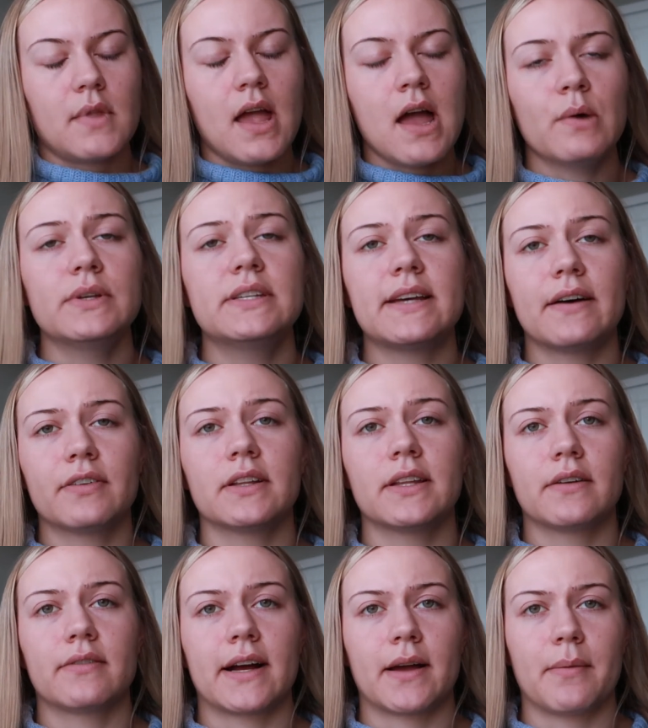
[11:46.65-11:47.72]
I would
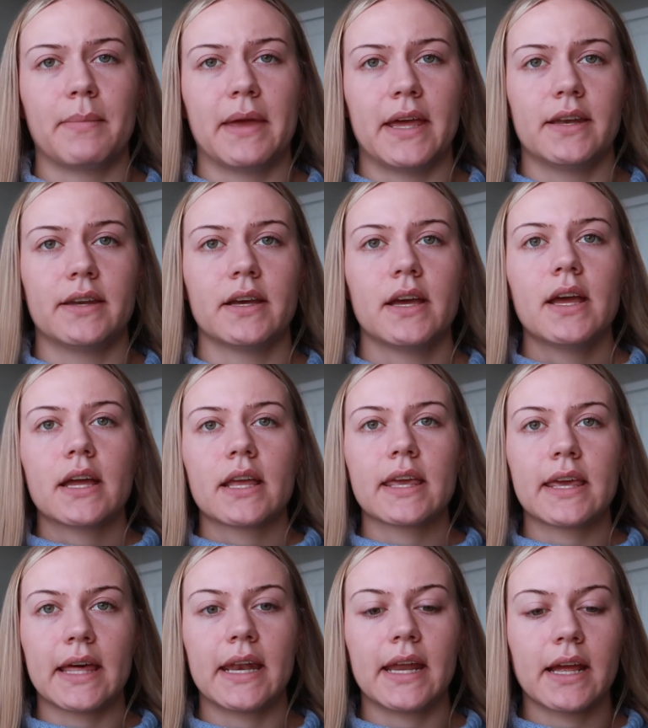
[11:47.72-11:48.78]
definitely recommend
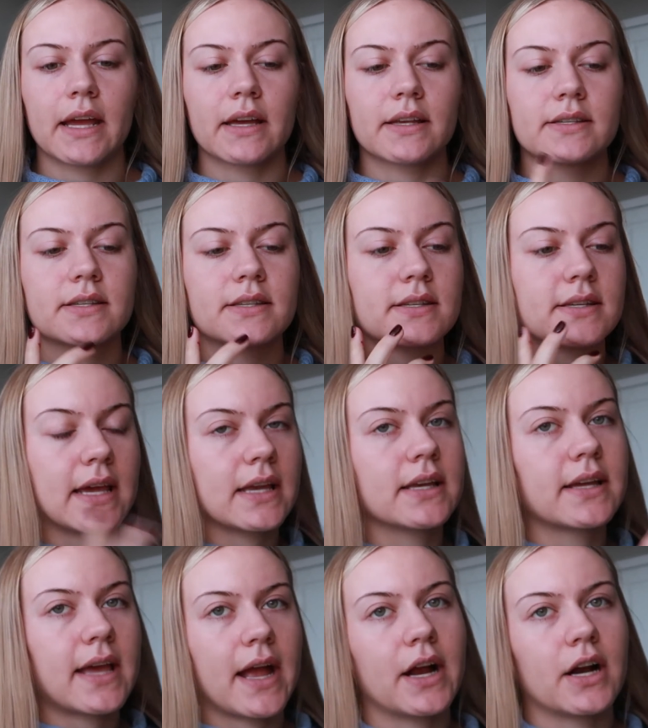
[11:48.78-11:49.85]
getting
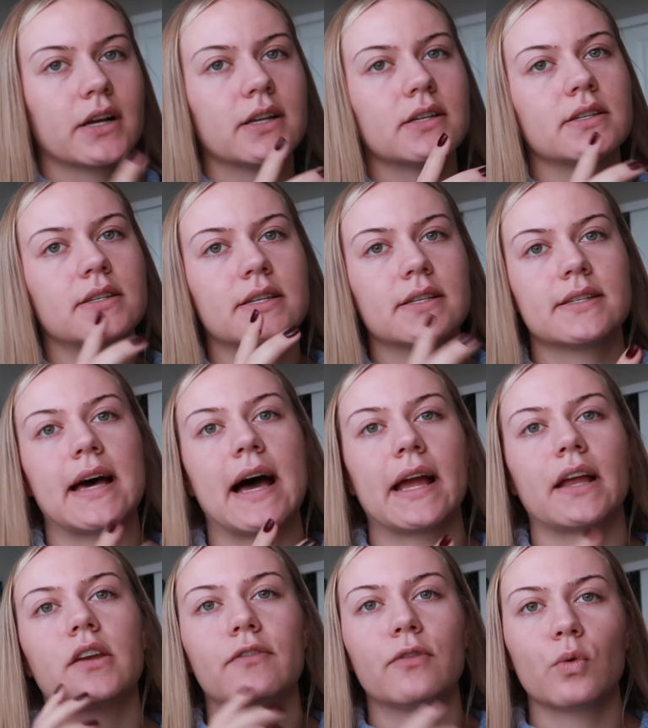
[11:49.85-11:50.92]
skincare
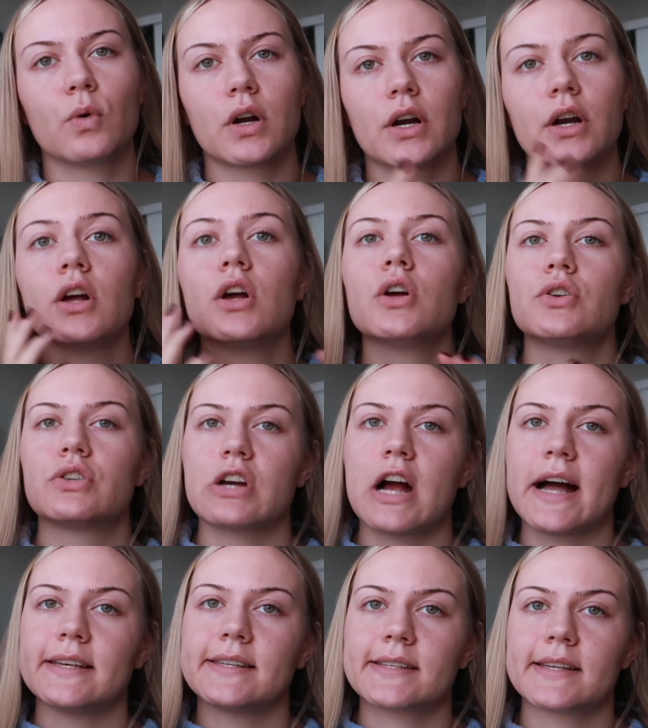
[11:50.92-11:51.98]
designed for
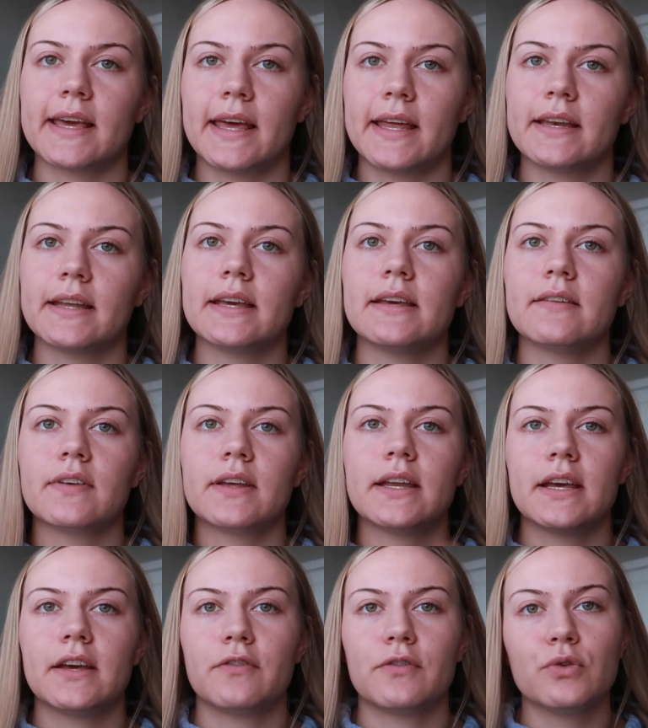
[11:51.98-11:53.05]
dry skin. Even
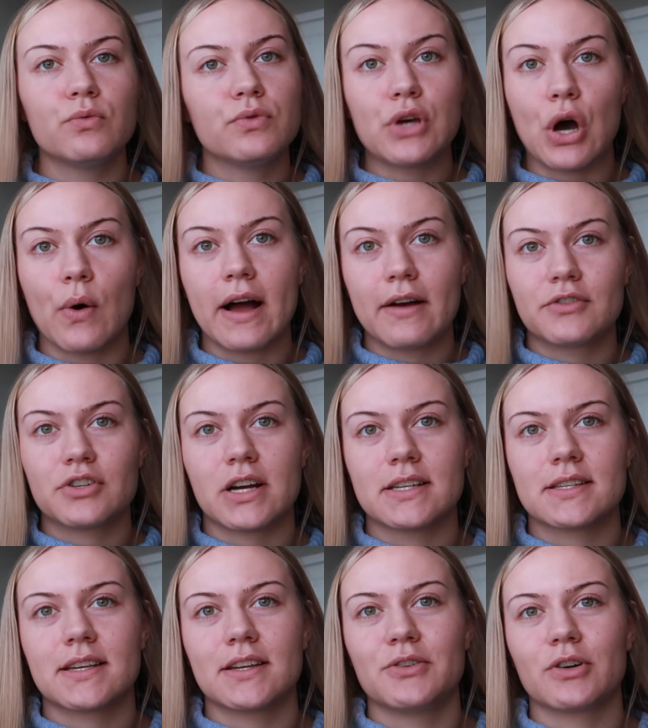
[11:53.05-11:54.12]
if you don't have dry
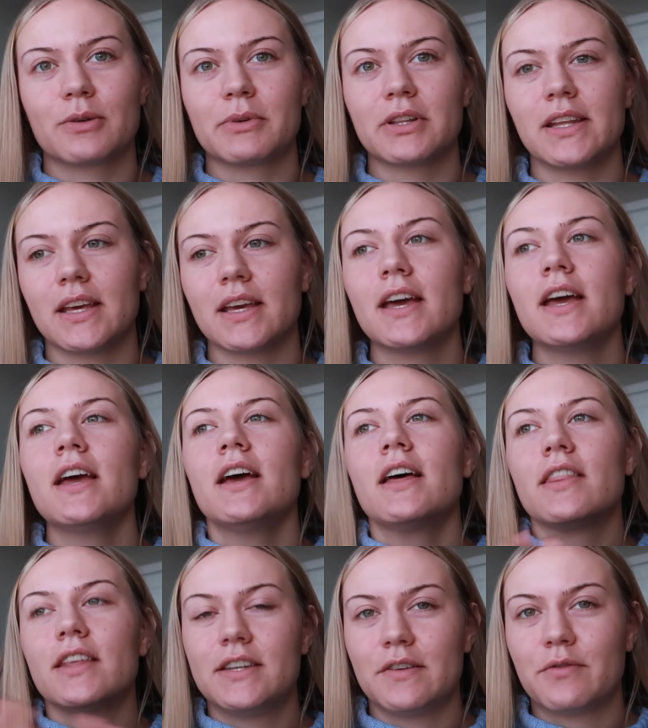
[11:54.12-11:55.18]
skin normally,
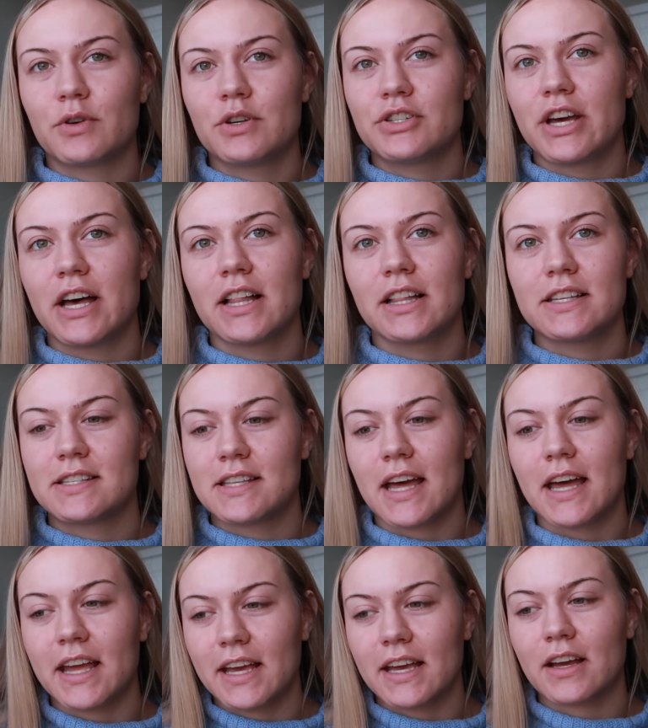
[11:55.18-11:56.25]
the Differin gel is
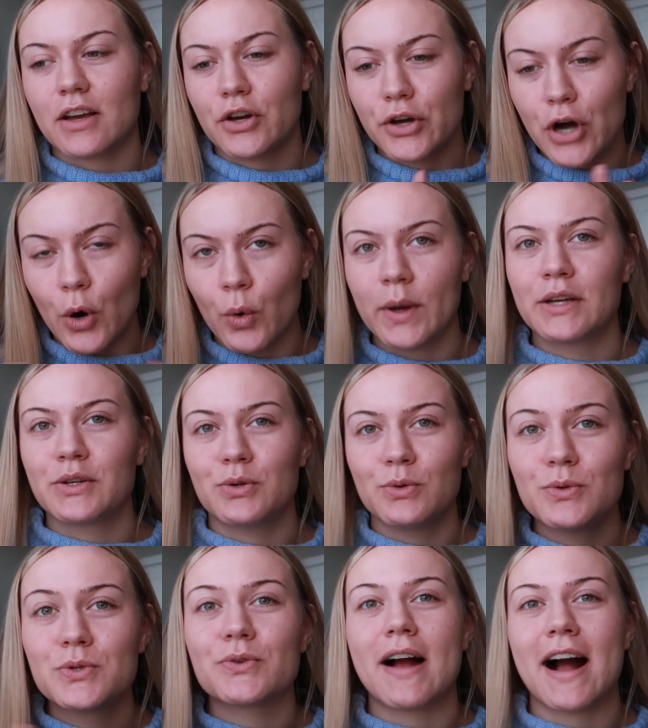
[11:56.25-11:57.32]
like going to
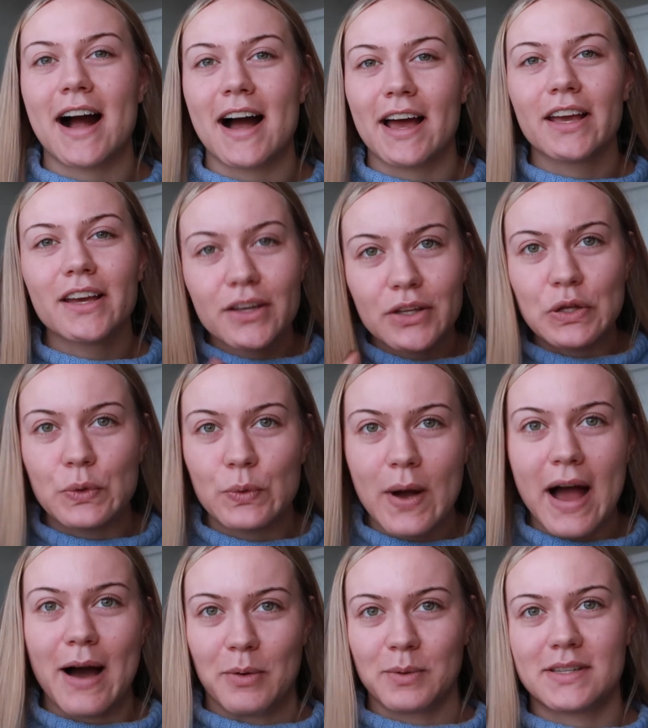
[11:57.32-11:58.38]
dry you
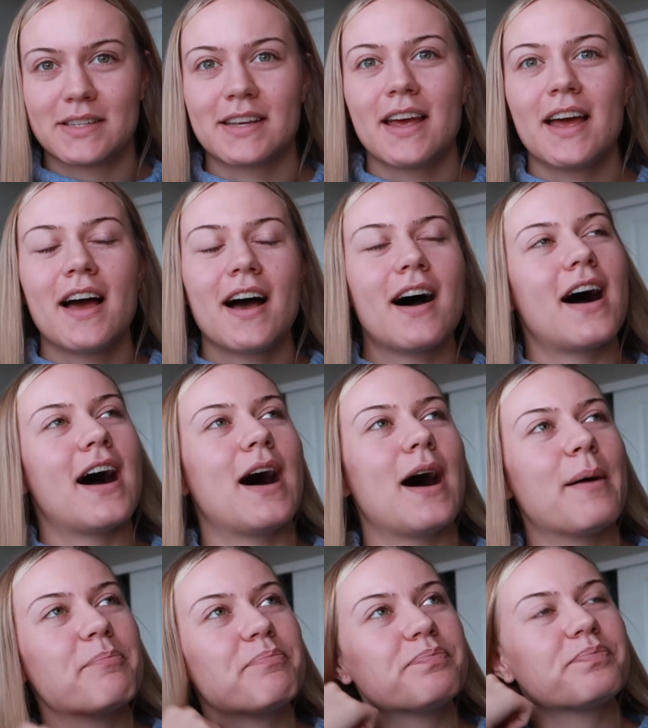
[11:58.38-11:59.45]
out.
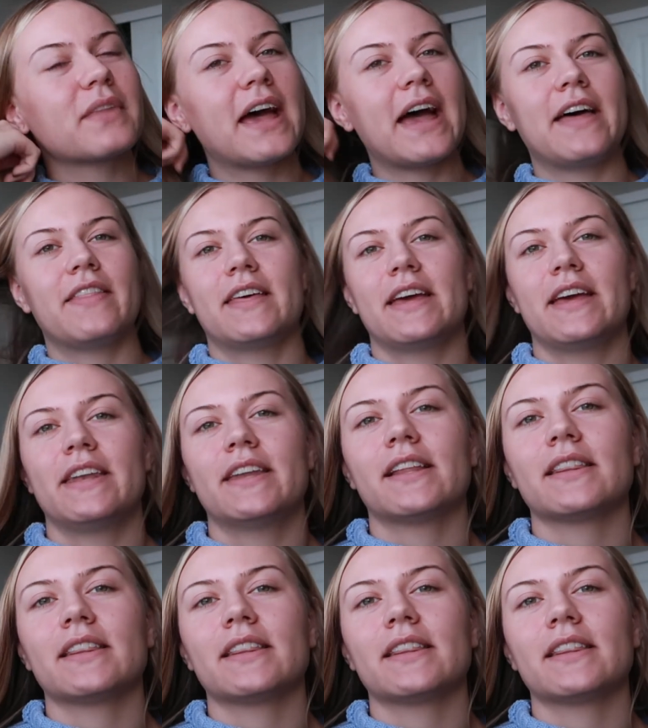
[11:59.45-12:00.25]
And then